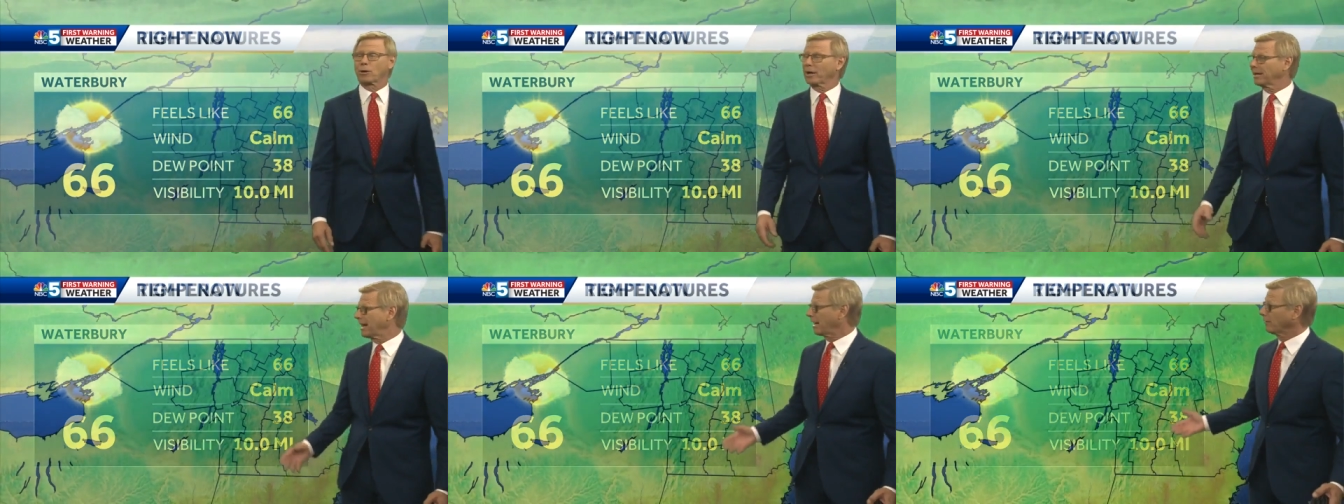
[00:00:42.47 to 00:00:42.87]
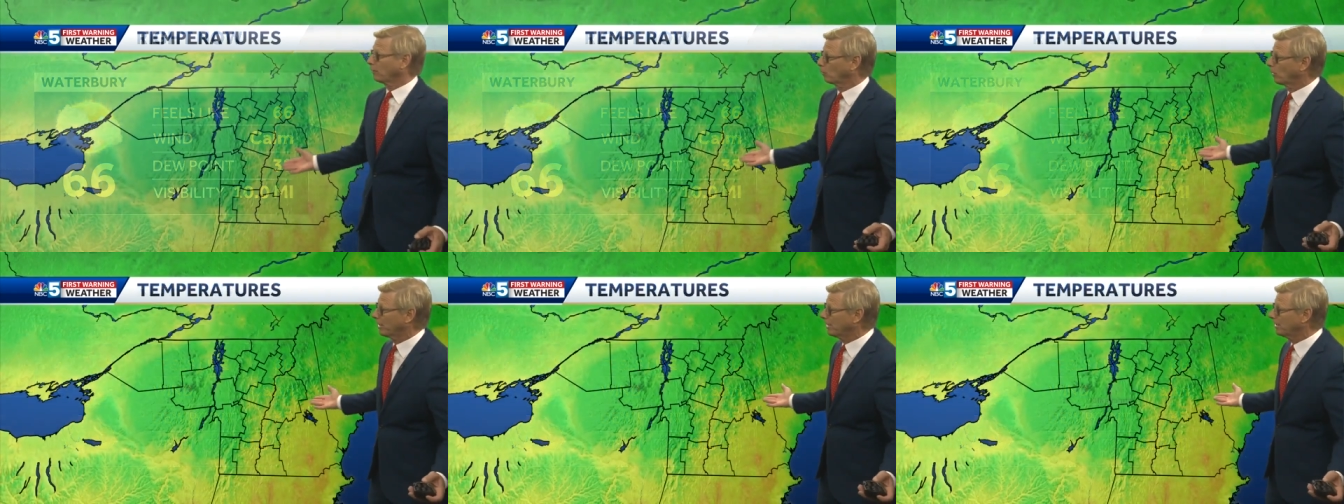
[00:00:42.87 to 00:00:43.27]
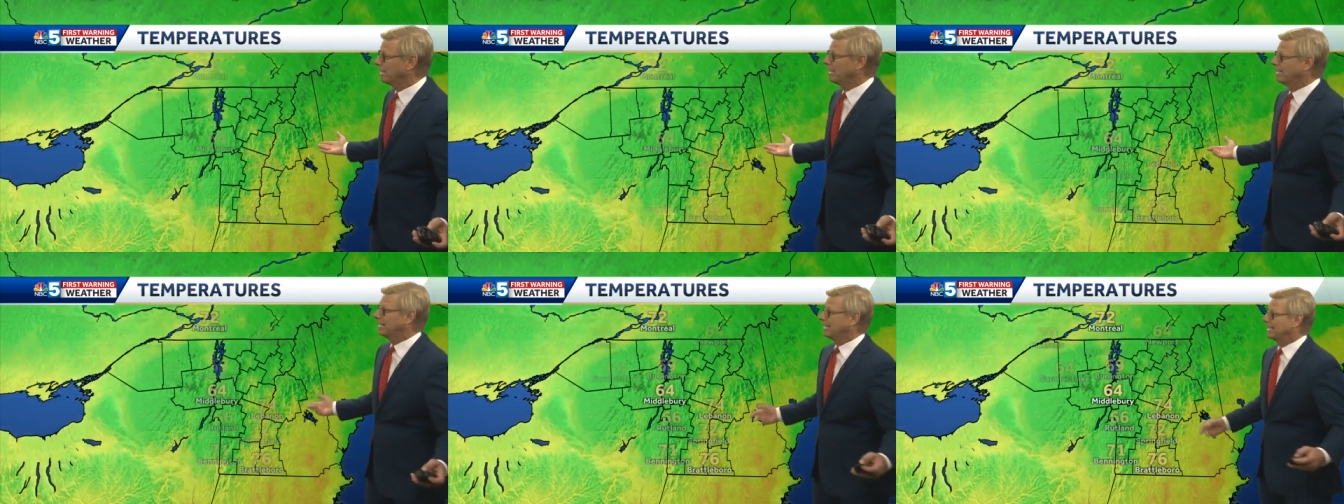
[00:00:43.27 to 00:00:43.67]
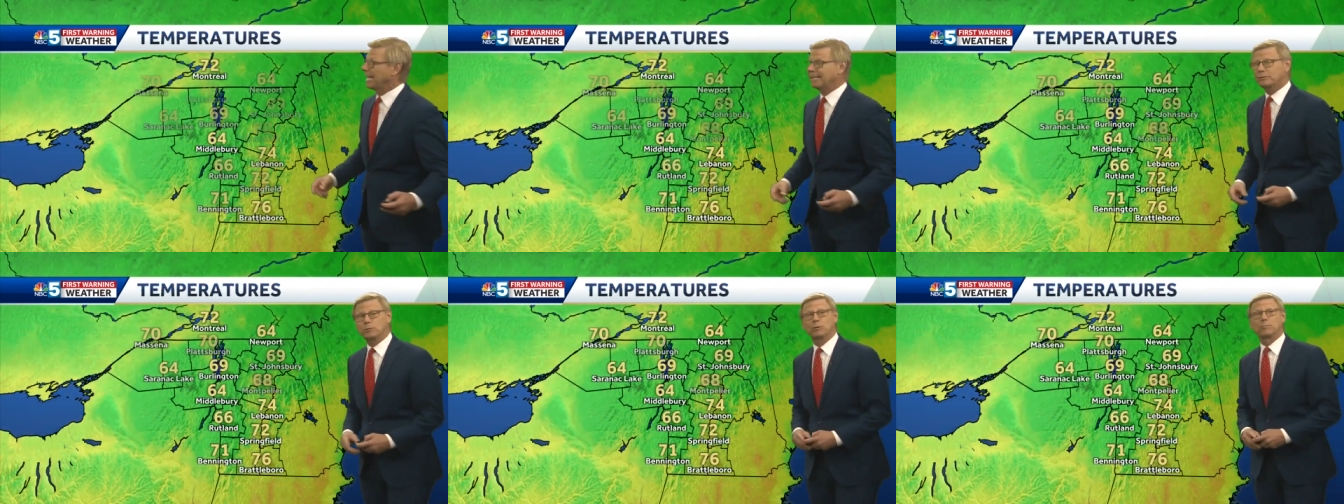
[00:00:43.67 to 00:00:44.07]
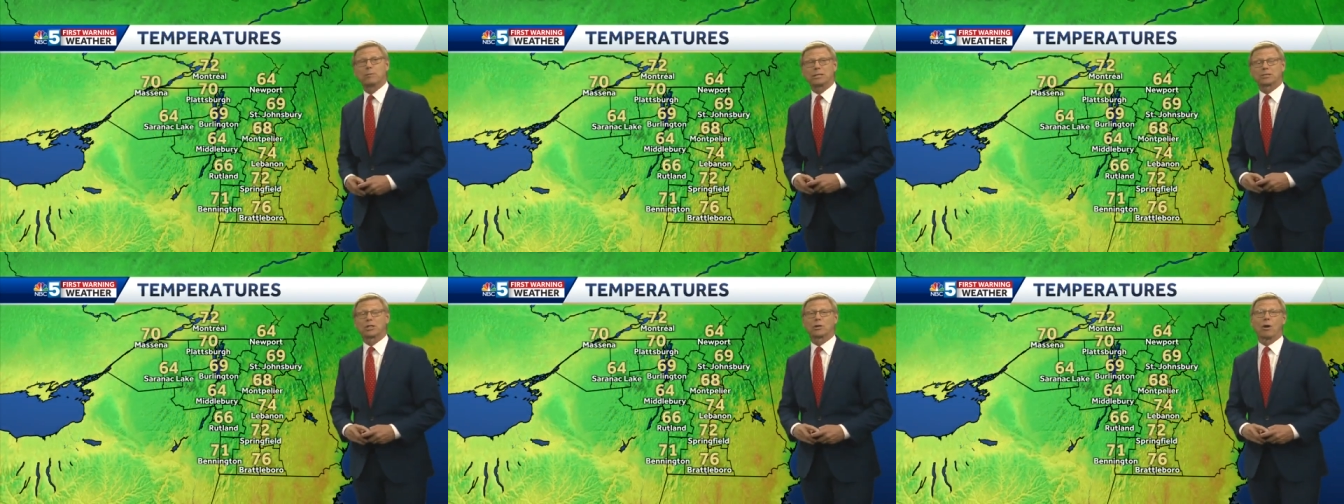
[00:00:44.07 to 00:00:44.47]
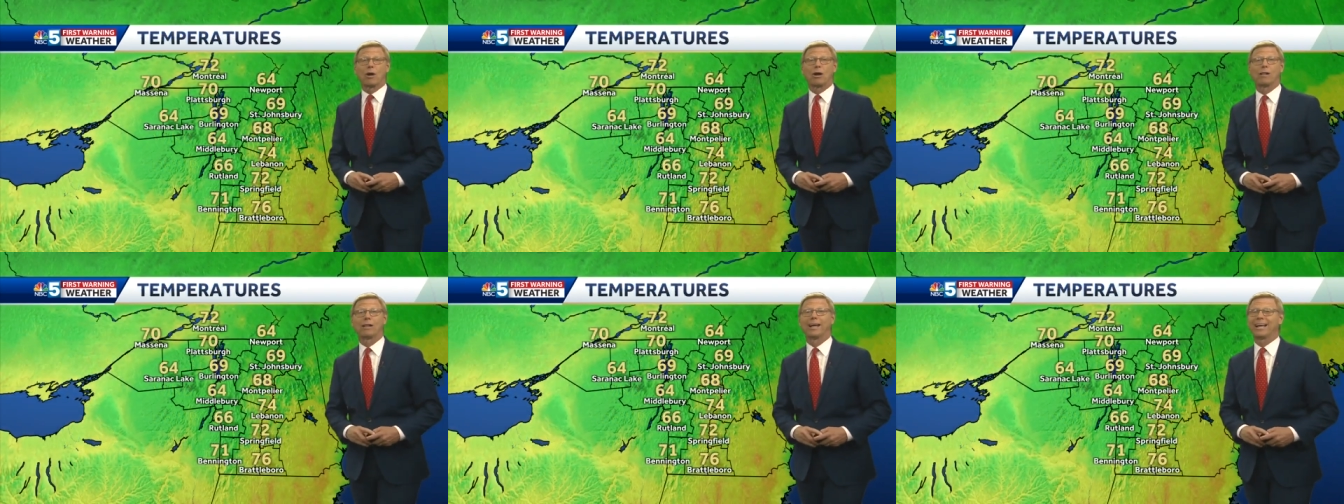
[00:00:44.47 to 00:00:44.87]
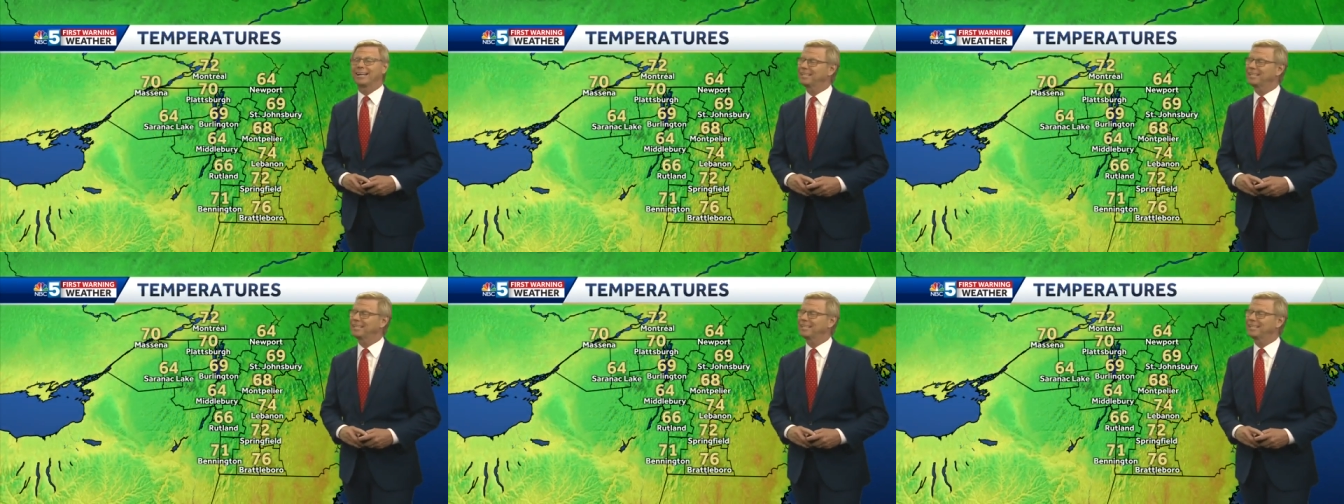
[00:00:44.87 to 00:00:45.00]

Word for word: right now. The wind not doing much at all.